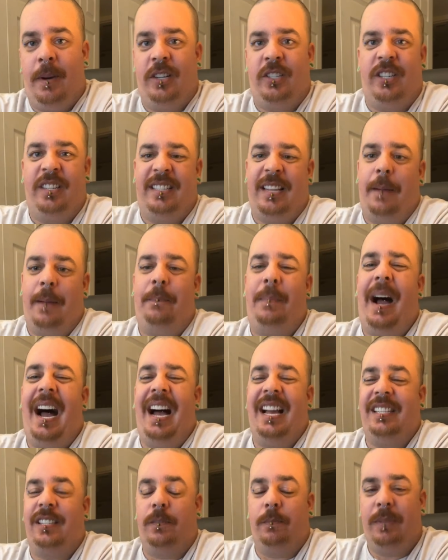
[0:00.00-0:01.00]
much as I
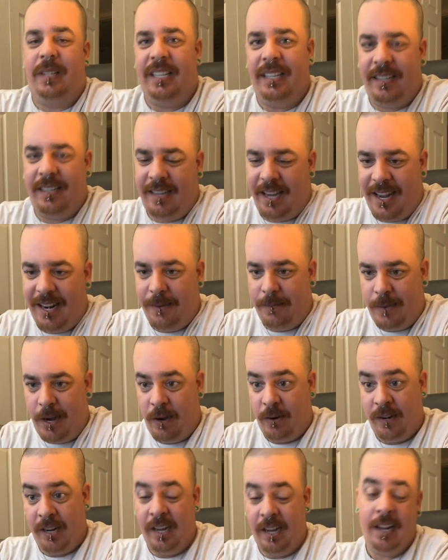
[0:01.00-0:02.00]
possibly can
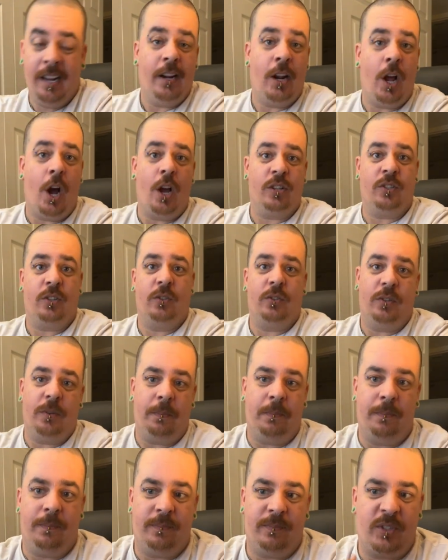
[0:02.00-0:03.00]
about it, and also
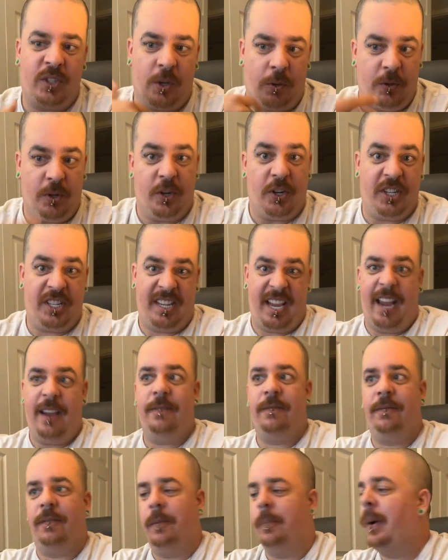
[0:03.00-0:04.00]
so you're
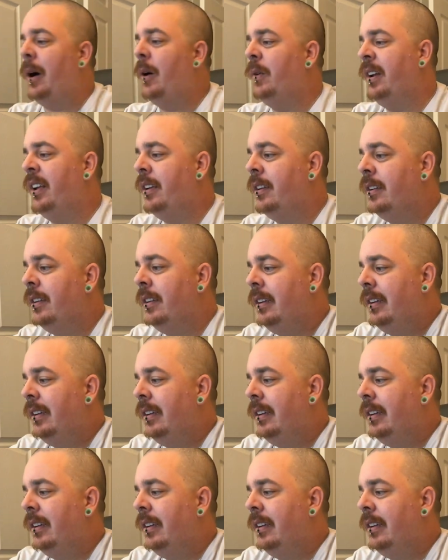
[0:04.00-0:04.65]
safe about it.